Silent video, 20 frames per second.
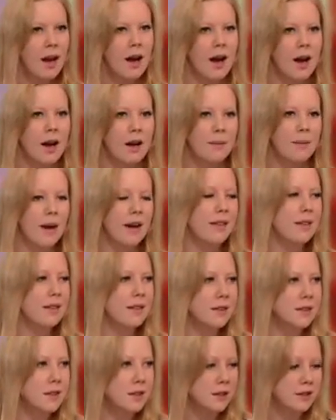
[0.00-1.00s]
I think there
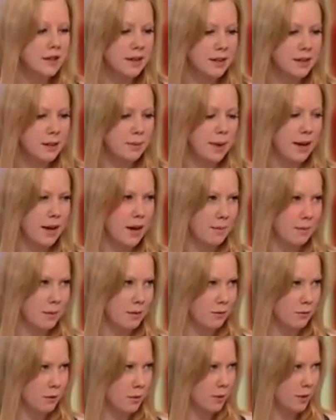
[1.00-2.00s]
are two things to pick up on
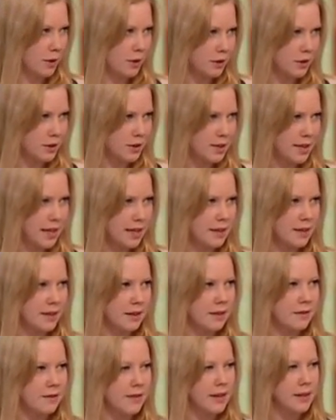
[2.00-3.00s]
from what you just said. I think
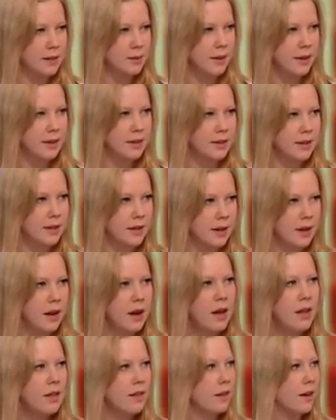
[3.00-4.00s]
the first one is that
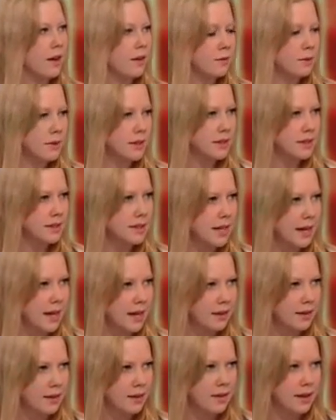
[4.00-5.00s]
the government is
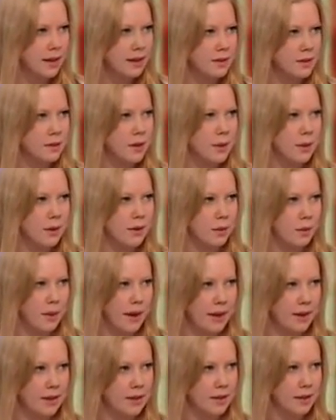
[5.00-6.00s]
saying that there's no other
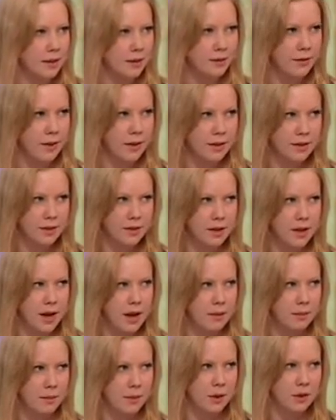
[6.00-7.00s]
way to fund
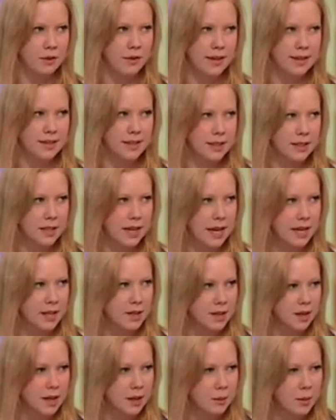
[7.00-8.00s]
university
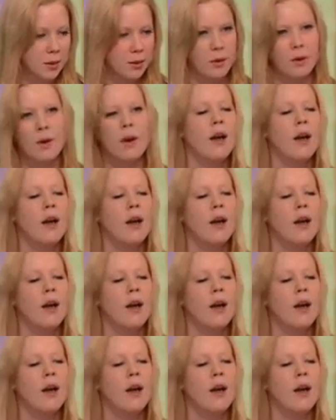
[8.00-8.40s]
education anymore.